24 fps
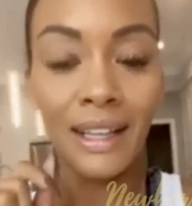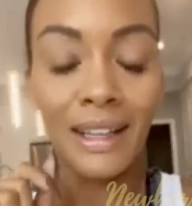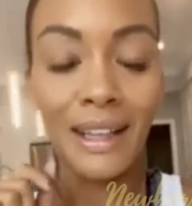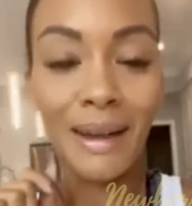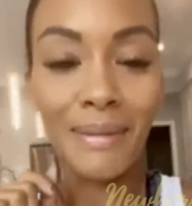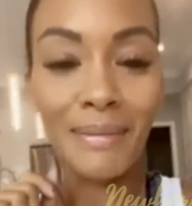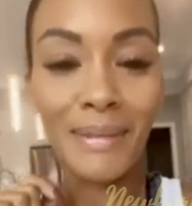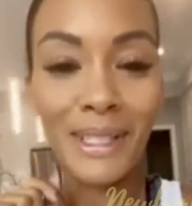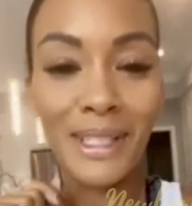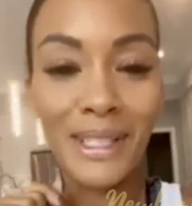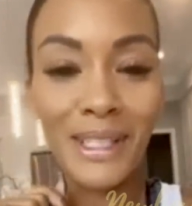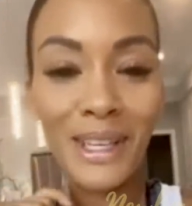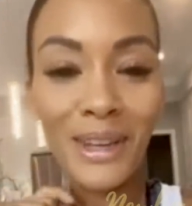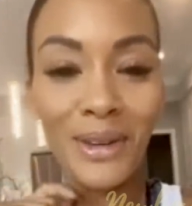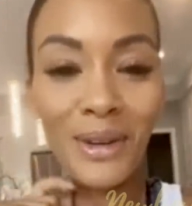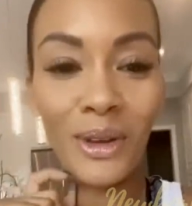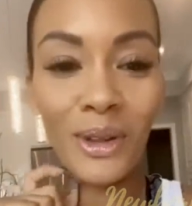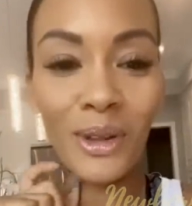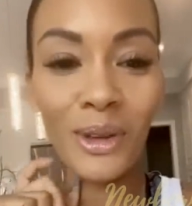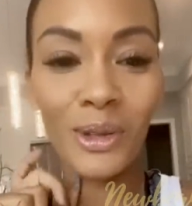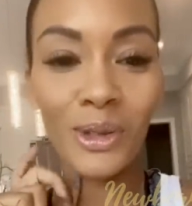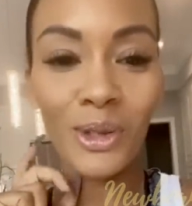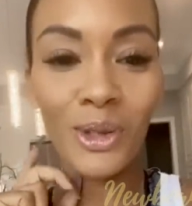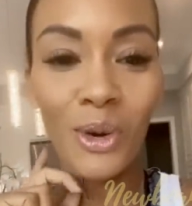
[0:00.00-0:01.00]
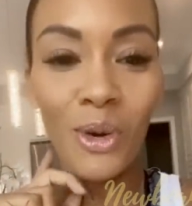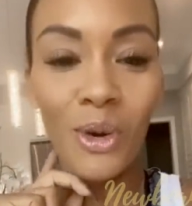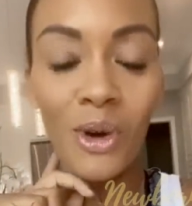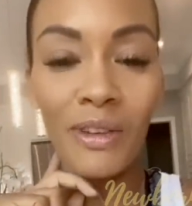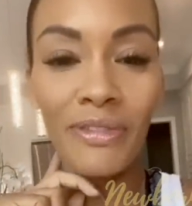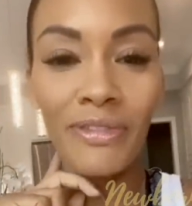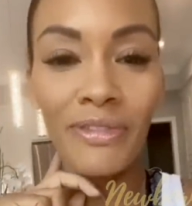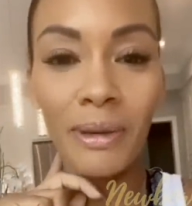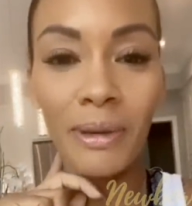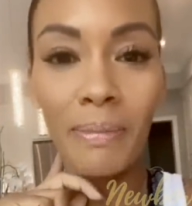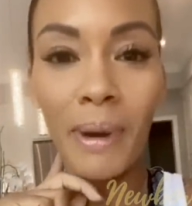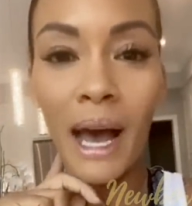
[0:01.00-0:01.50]
Let me see all those
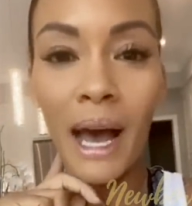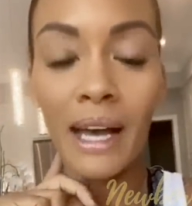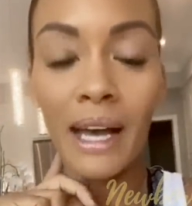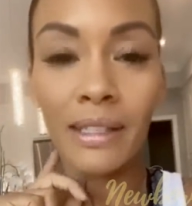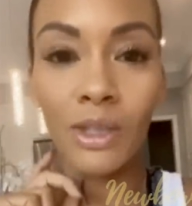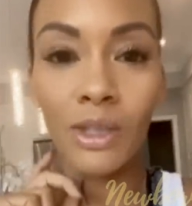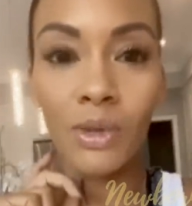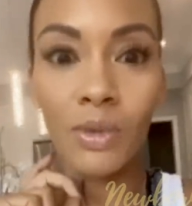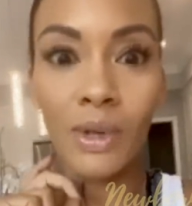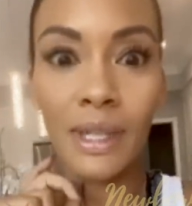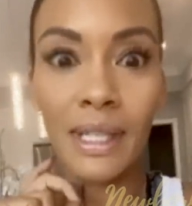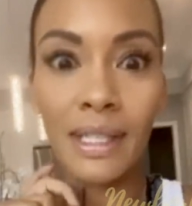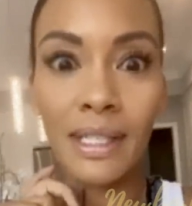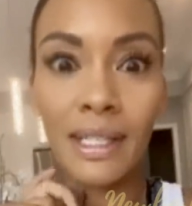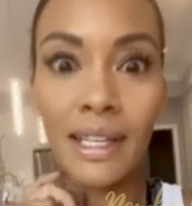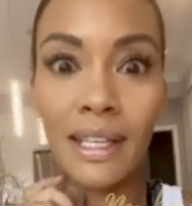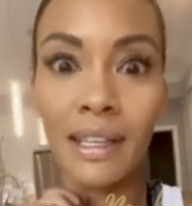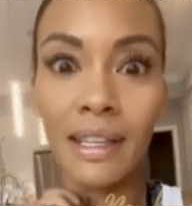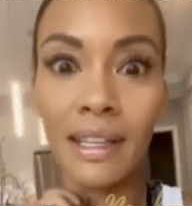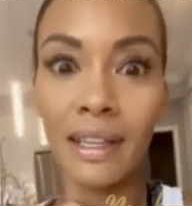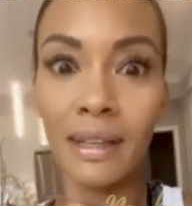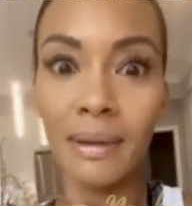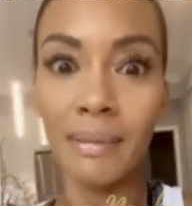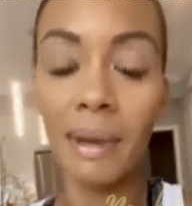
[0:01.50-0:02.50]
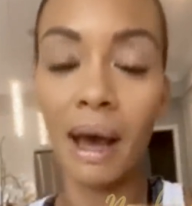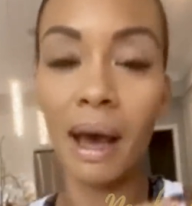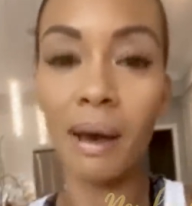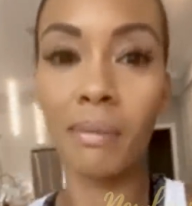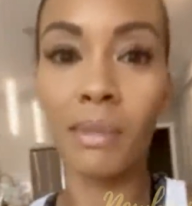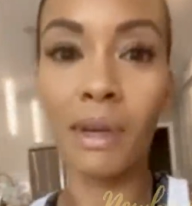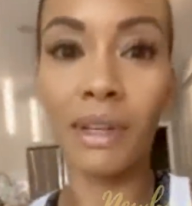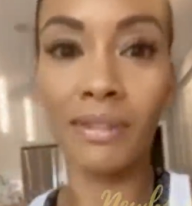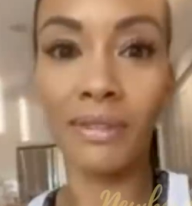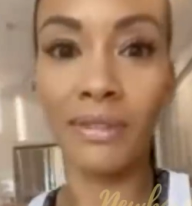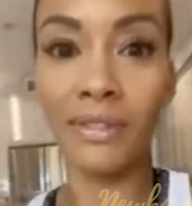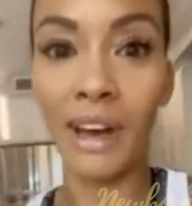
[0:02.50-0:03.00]
coffee pots. You want to see them?
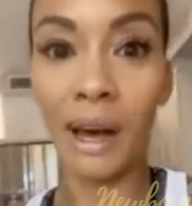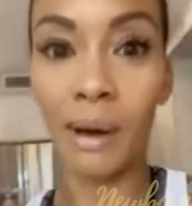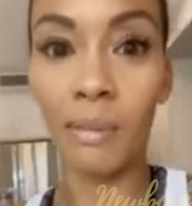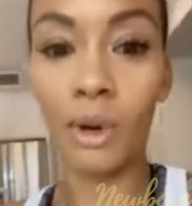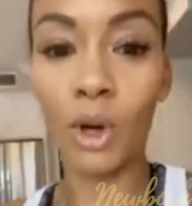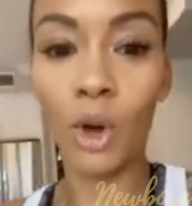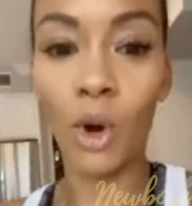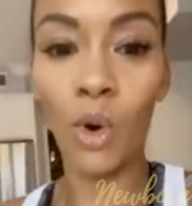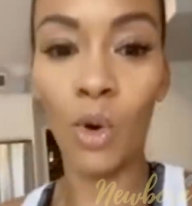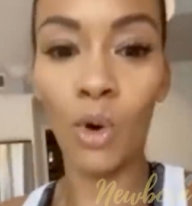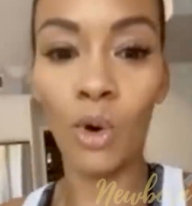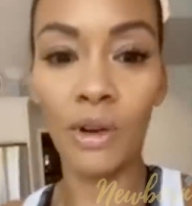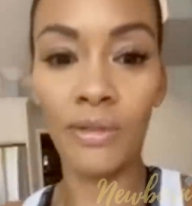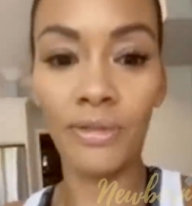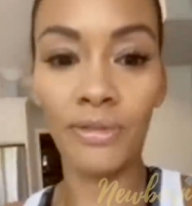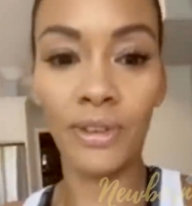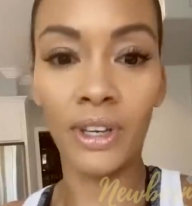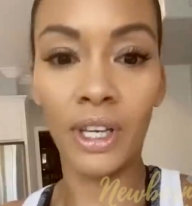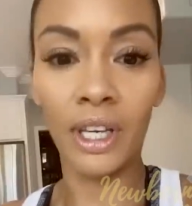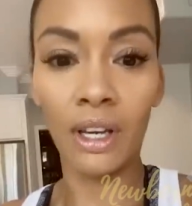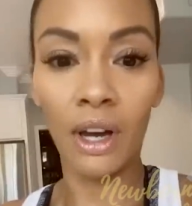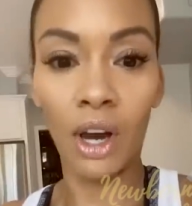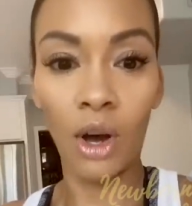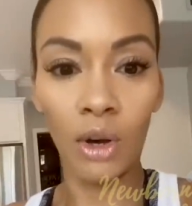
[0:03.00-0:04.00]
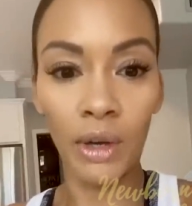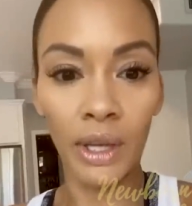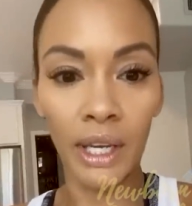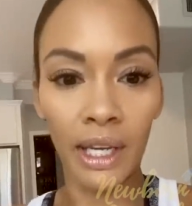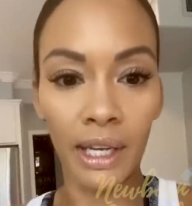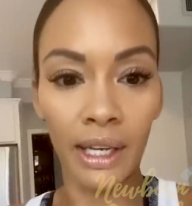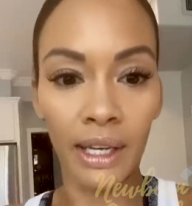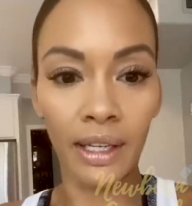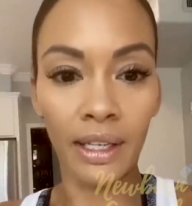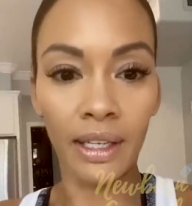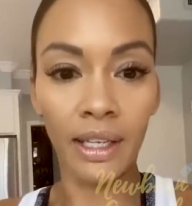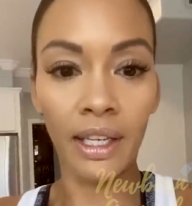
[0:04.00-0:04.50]
I'm a I'm a coffee. Oh
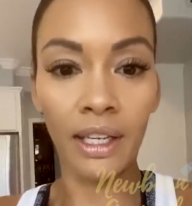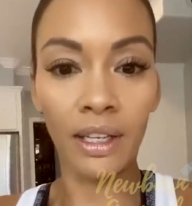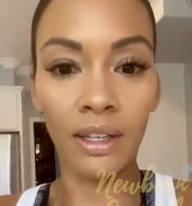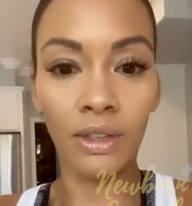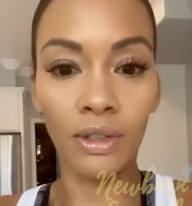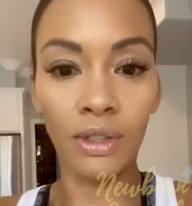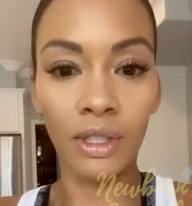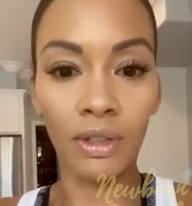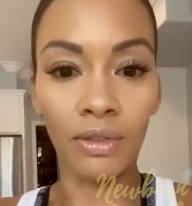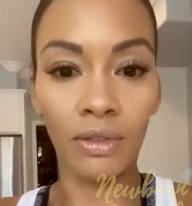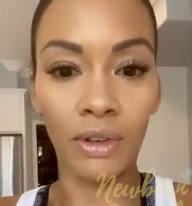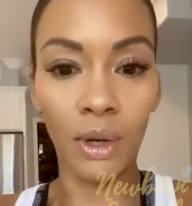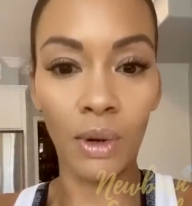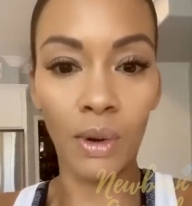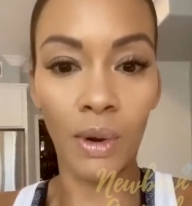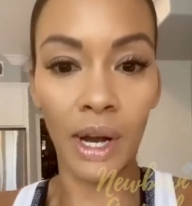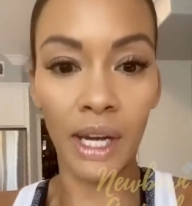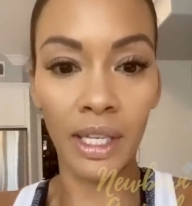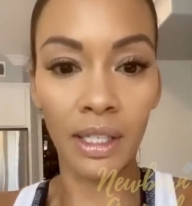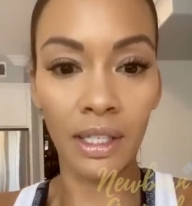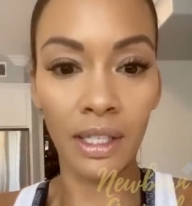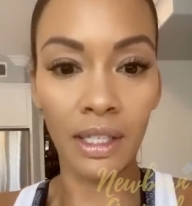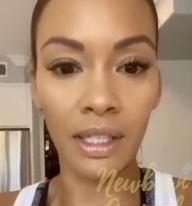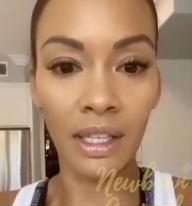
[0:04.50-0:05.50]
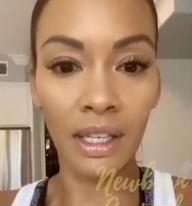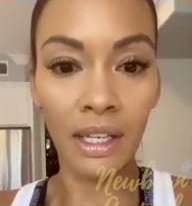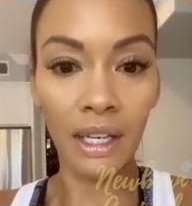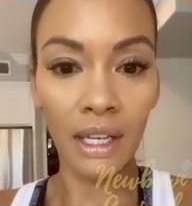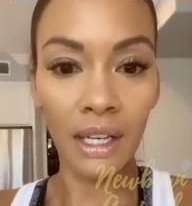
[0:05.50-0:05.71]
here, here goes a request.